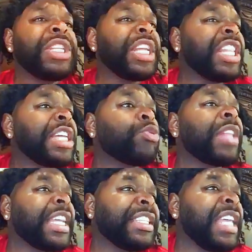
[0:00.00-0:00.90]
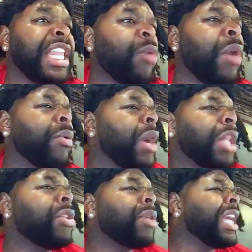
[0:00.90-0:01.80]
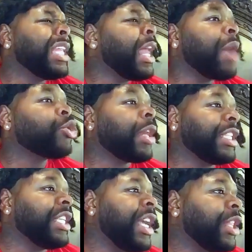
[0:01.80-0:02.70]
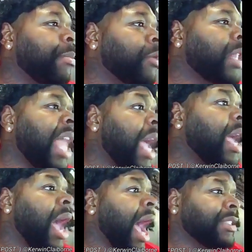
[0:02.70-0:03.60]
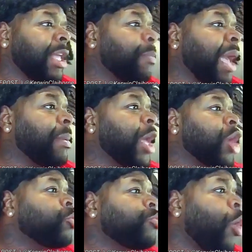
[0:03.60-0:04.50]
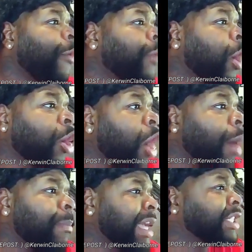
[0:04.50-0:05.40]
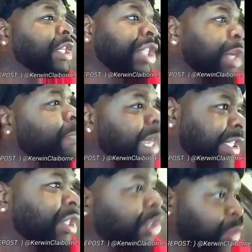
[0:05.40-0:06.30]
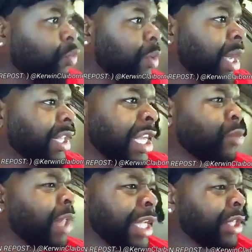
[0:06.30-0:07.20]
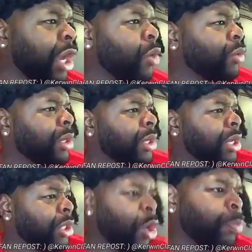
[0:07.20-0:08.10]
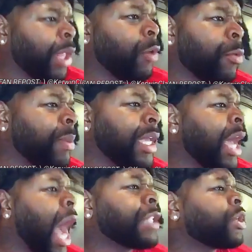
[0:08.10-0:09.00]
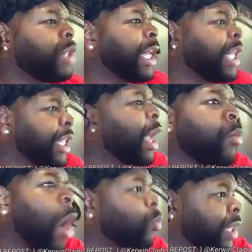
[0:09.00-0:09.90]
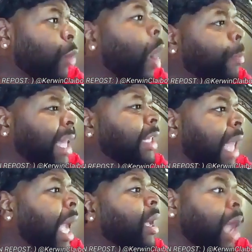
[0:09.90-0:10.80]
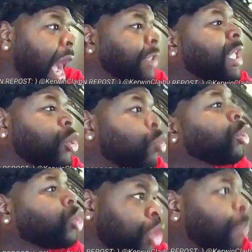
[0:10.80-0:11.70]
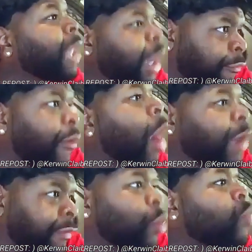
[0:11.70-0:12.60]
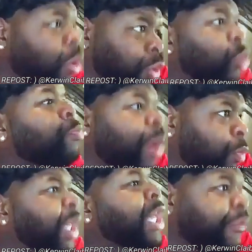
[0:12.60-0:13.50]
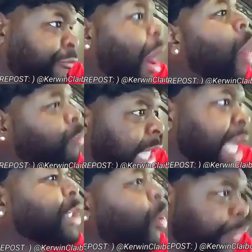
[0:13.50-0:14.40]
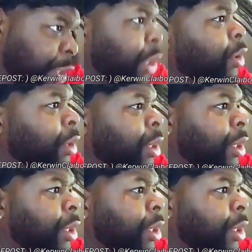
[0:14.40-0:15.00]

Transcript: That's what I said at work. Look, and then I'm trying to tell them on the line. I say, baby, you know if her car messes, she messes too. That's what I told her. Don't play with me. I told, when I walk by the line, I say, you could jump like a frog if you want to, but we eat frog legs over here.